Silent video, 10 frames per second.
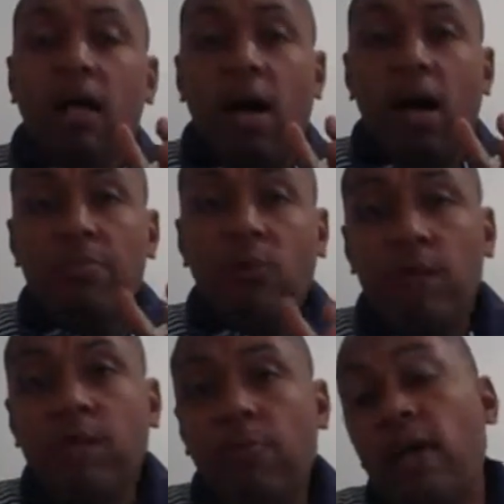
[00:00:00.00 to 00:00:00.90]

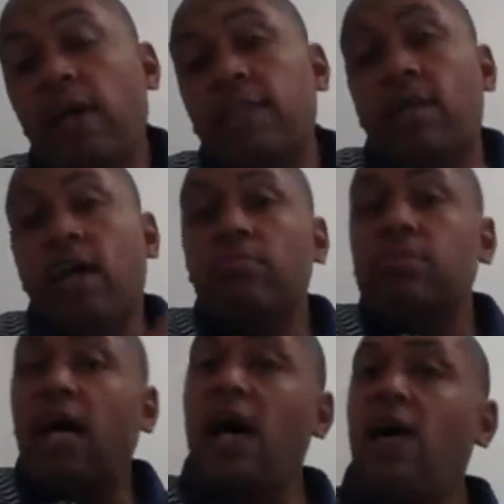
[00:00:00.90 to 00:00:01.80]
direct deposit
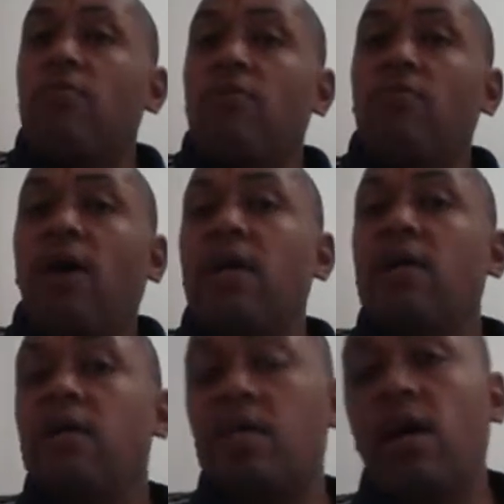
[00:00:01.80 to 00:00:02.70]
comes out my
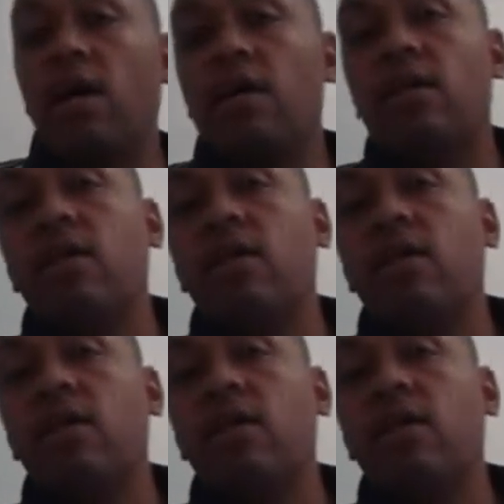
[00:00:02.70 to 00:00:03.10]
econ. It